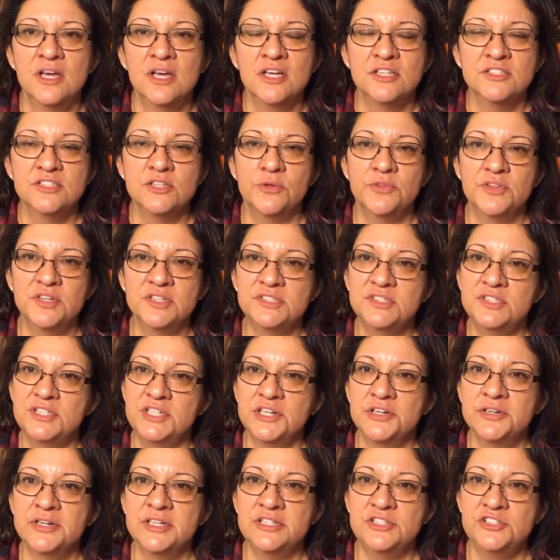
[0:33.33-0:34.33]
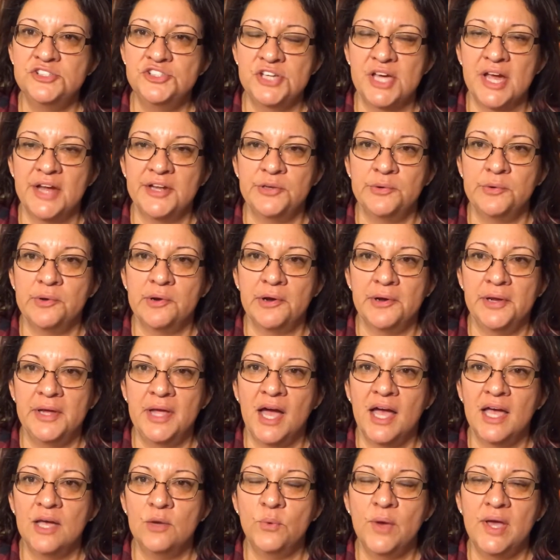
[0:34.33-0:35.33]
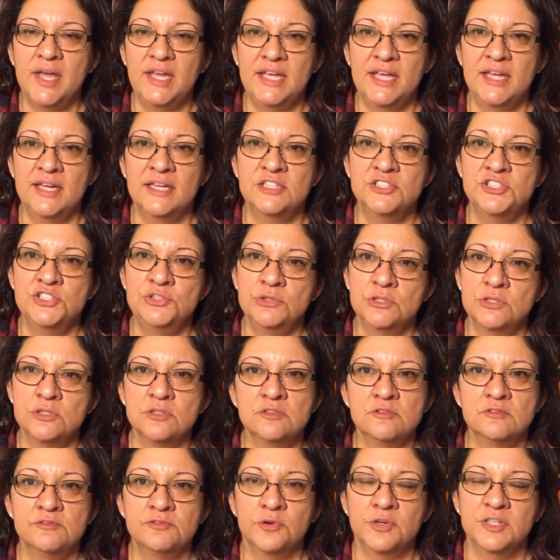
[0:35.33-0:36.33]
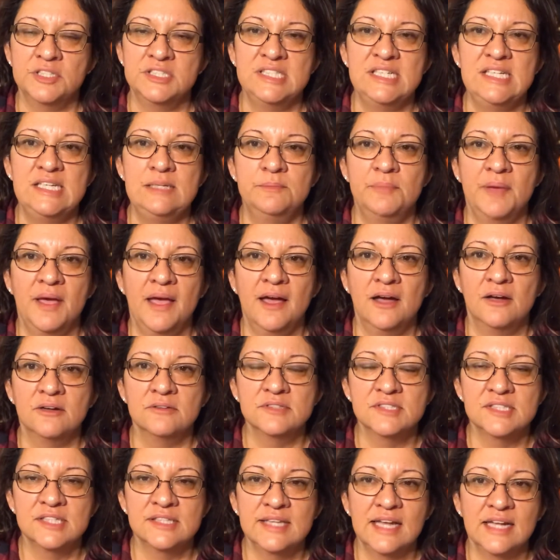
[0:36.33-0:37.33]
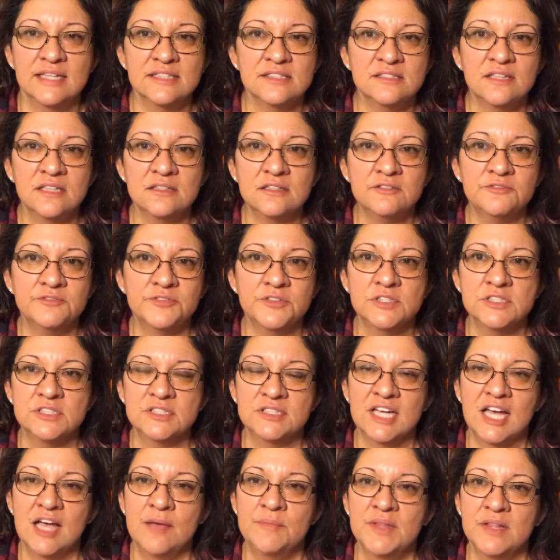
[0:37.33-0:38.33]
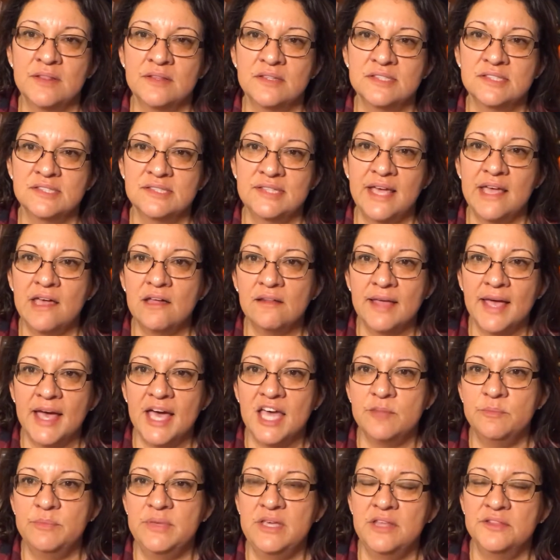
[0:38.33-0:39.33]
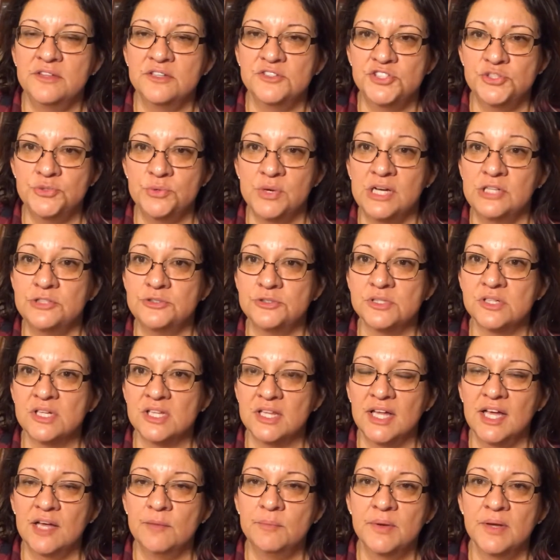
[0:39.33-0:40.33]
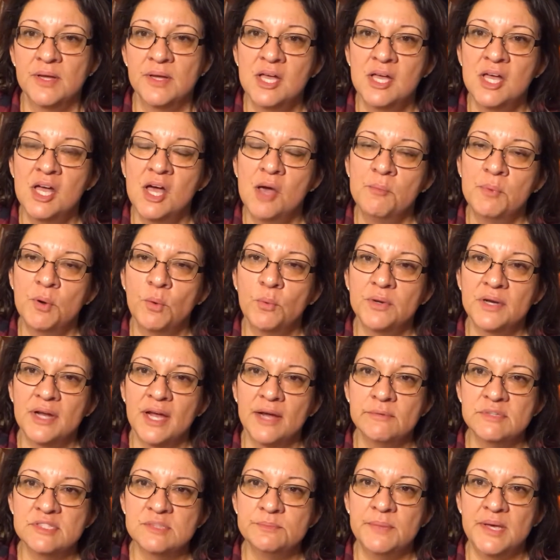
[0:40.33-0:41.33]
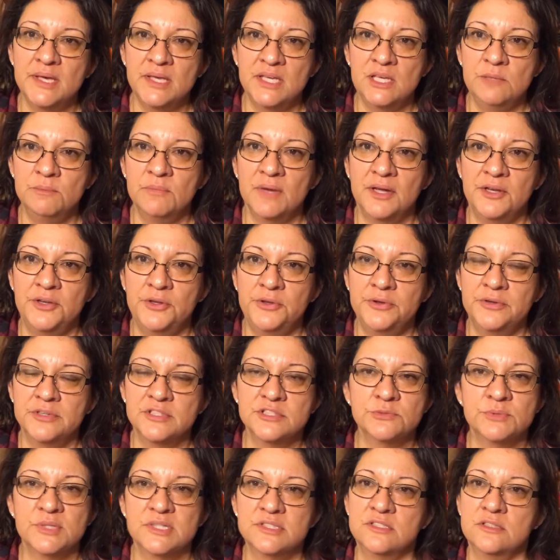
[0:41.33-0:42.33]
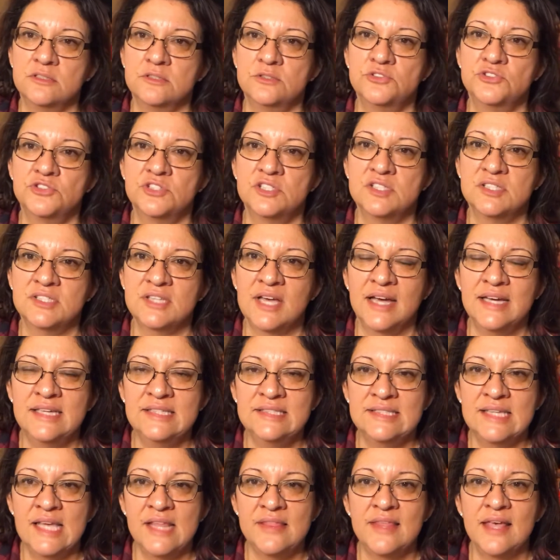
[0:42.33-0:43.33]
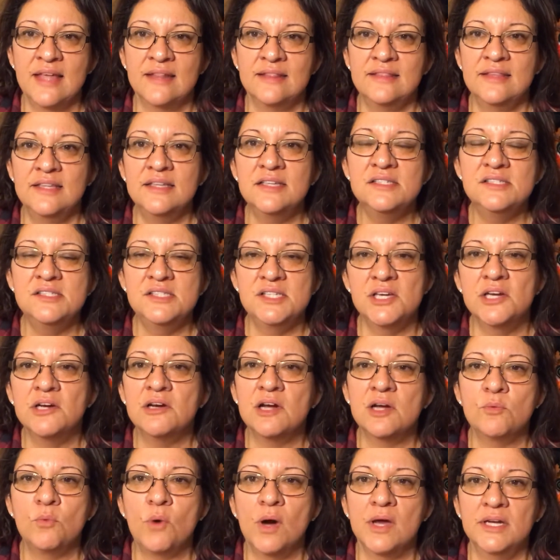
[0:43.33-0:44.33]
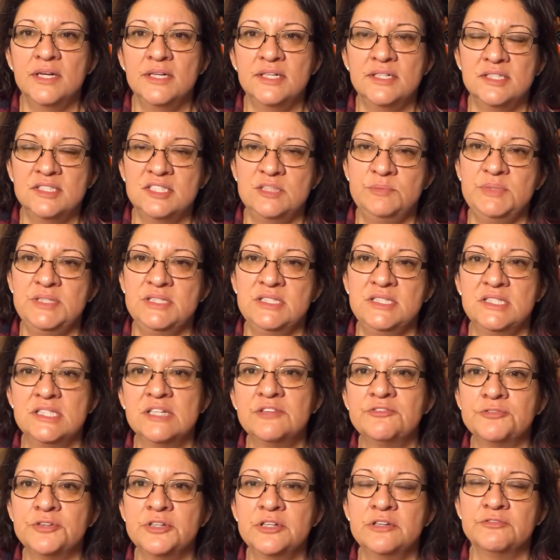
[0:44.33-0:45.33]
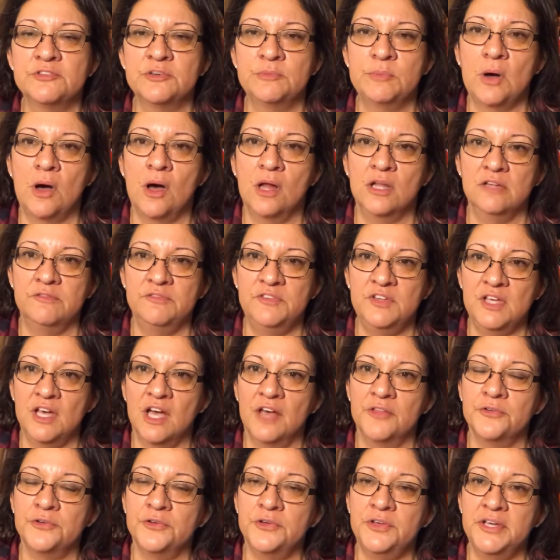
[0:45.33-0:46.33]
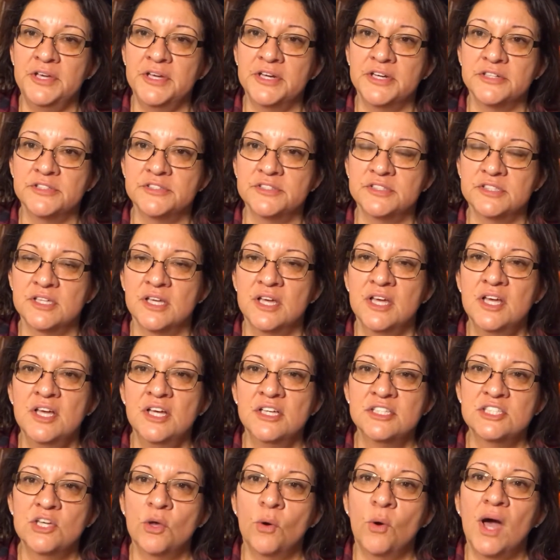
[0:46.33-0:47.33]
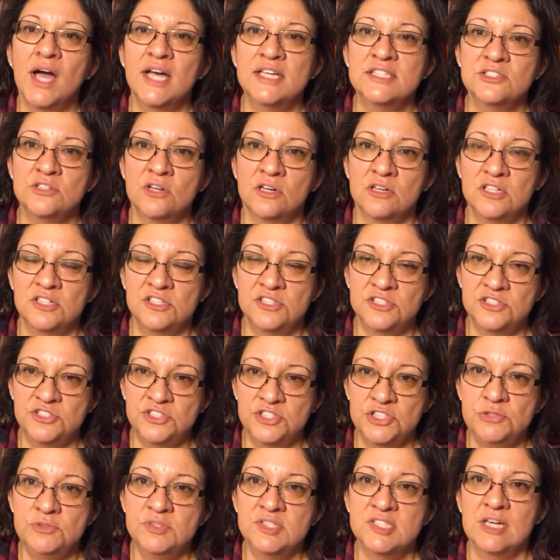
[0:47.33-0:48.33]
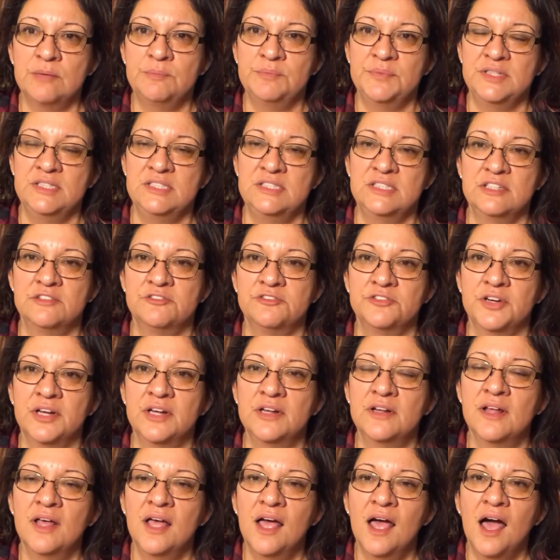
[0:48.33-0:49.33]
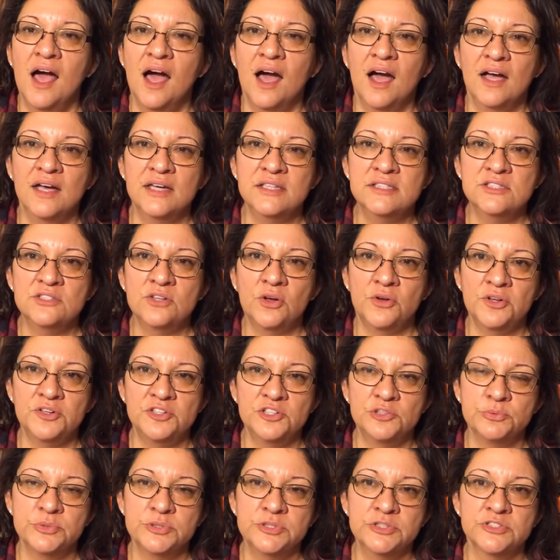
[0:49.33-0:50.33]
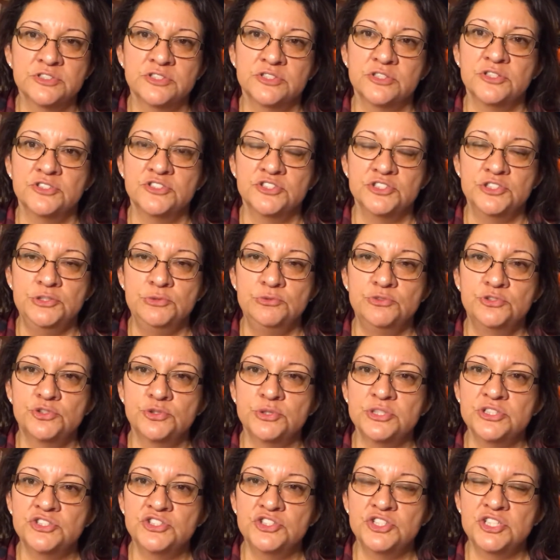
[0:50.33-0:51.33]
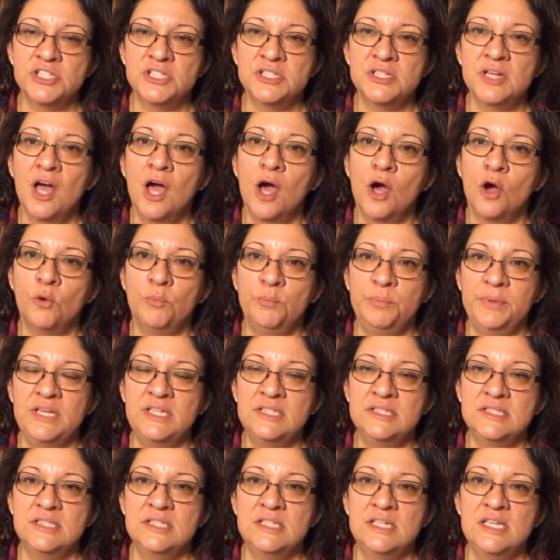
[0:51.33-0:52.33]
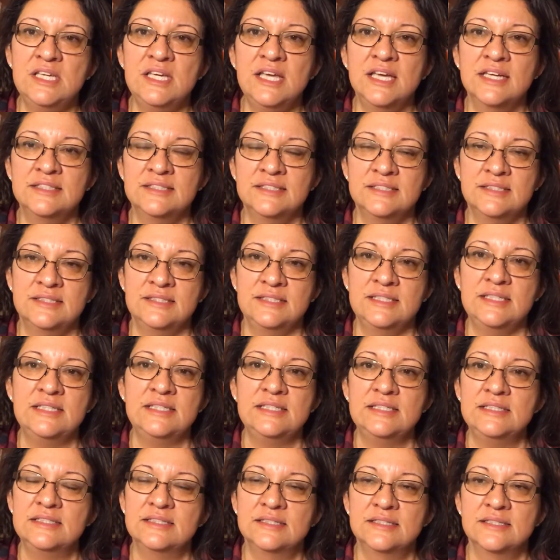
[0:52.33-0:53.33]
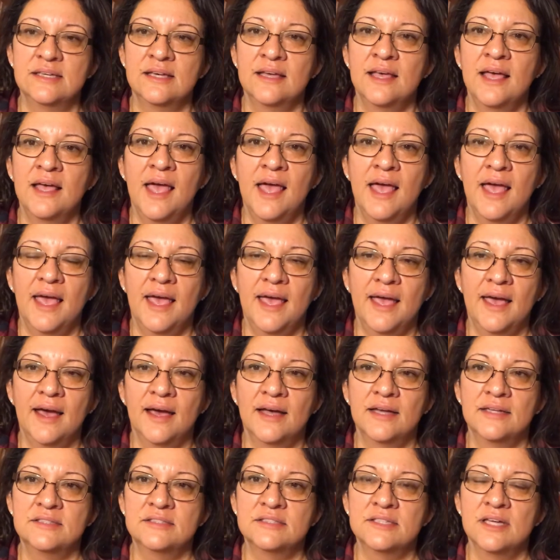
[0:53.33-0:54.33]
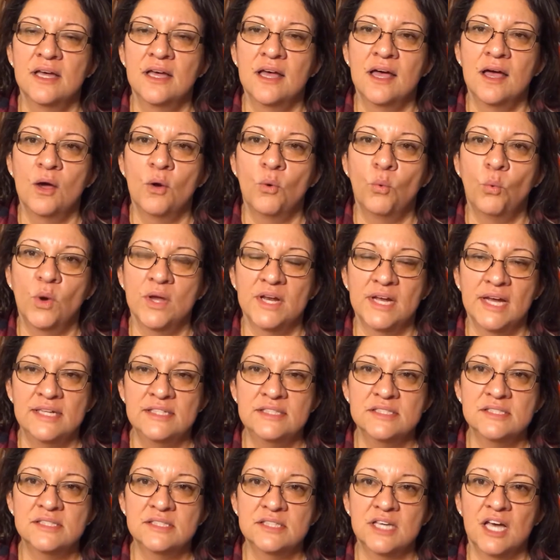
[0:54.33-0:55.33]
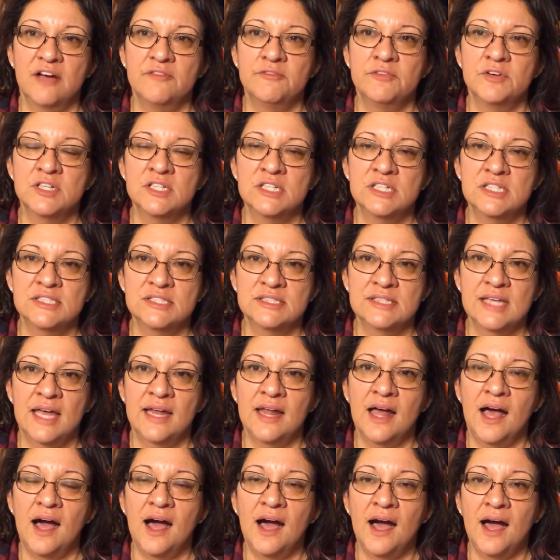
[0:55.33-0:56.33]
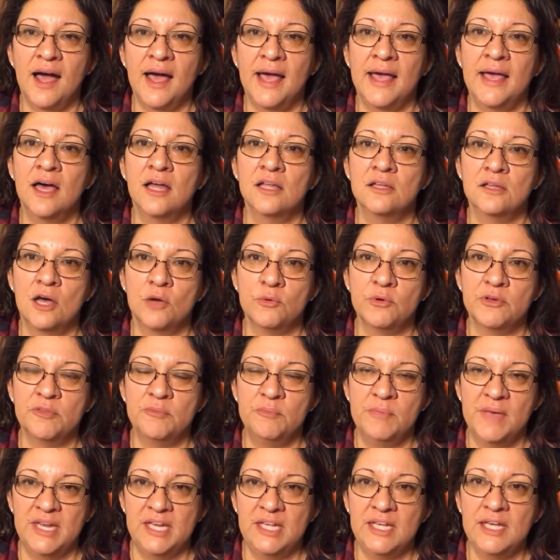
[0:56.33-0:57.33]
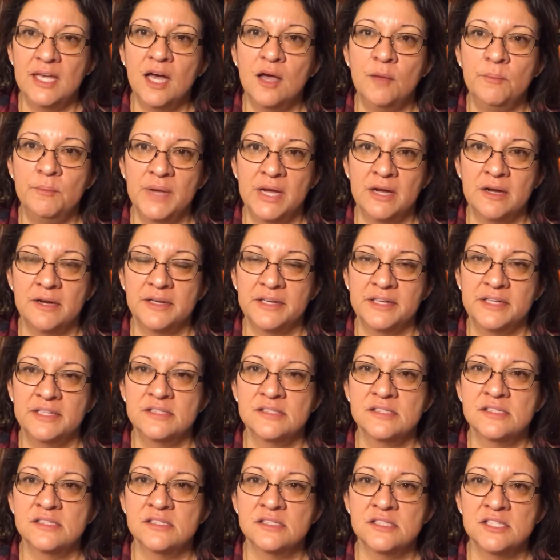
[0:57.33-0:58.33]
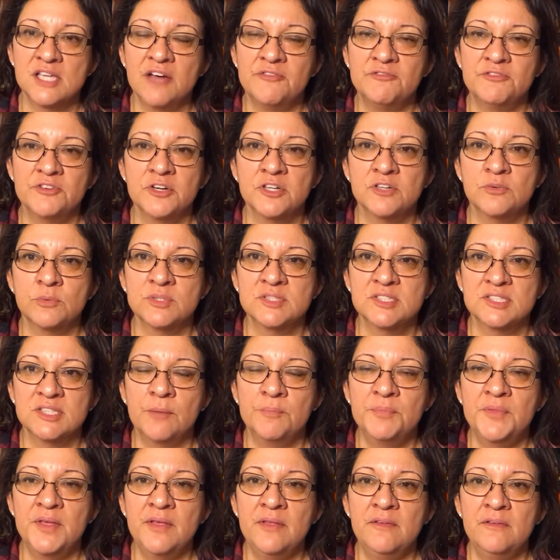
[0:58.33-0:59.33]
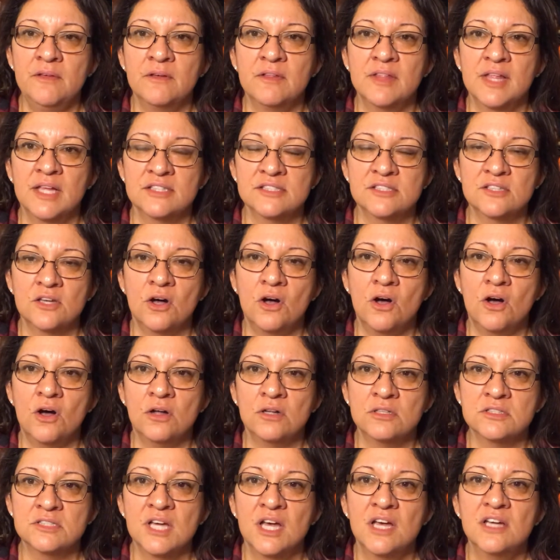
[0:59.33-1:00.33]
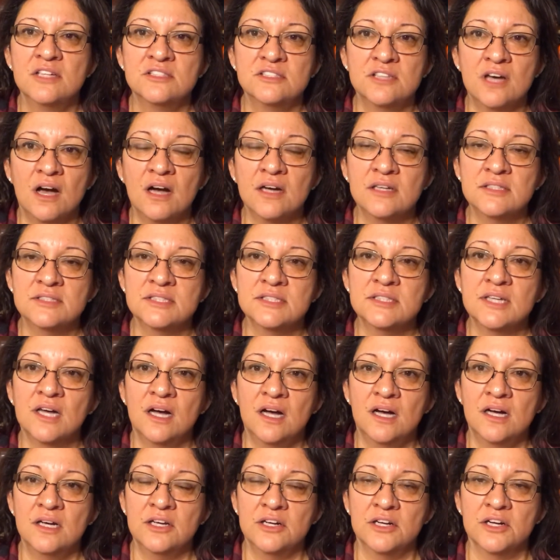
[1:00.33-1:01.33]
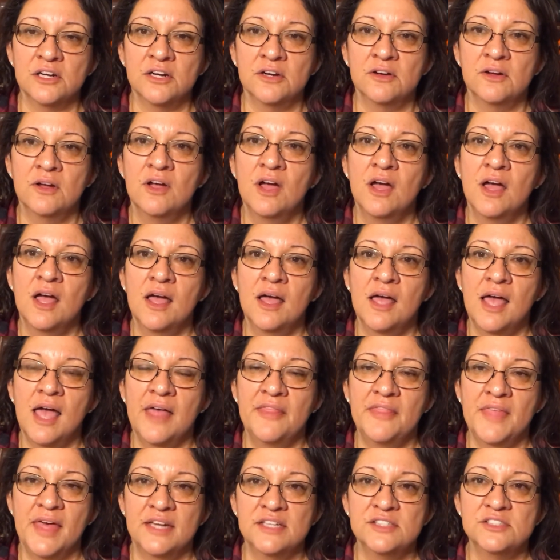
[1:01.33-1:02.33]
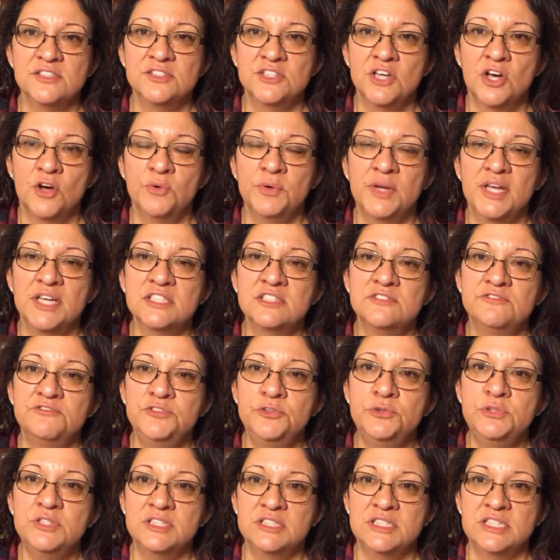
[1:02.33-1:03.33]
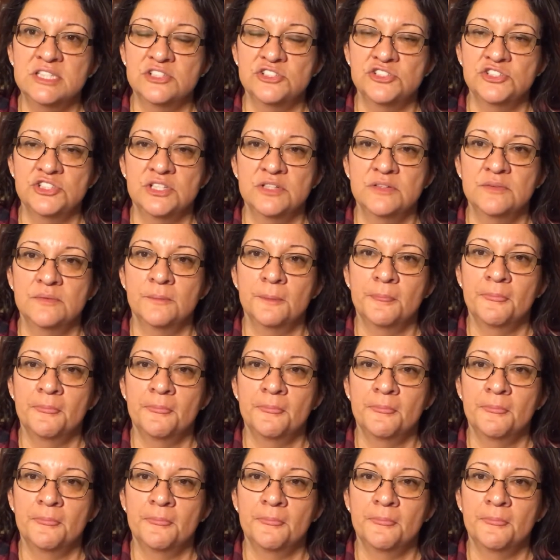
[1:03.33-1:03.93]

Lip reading: So this year in January, I weighed in at 214 pounds, and that's not the first time that the scale had me in the 200 club. But when I was making my New Year's resolutions, I said that this year I wanted it to be different from all of the other years. So I started to do something different. I started to research nutrition, obesity, and disease. And what I discovered is that I, along with many Americans, suffer with something that's called toxic hunger, and that is known as food addiction.